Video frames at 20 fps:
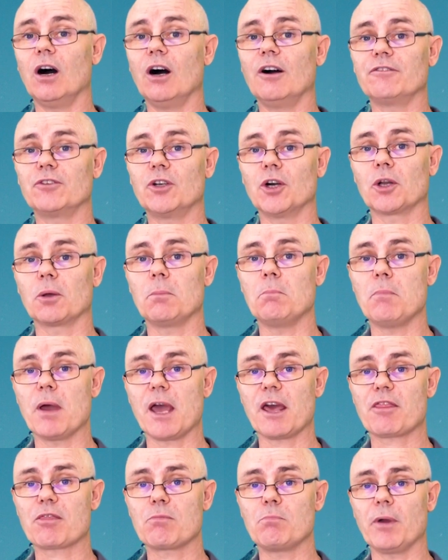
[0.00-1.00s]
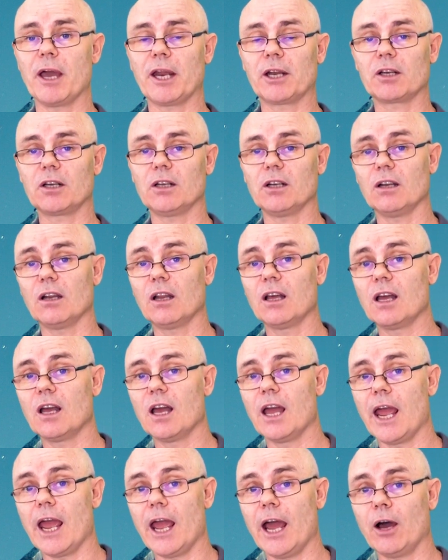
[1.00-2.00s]
I've got a mathematical
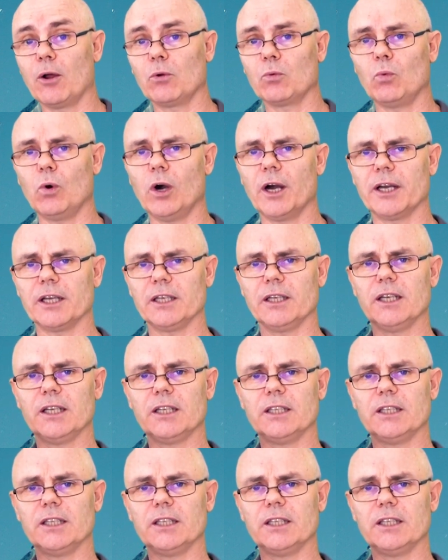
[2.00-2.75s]
outweigh.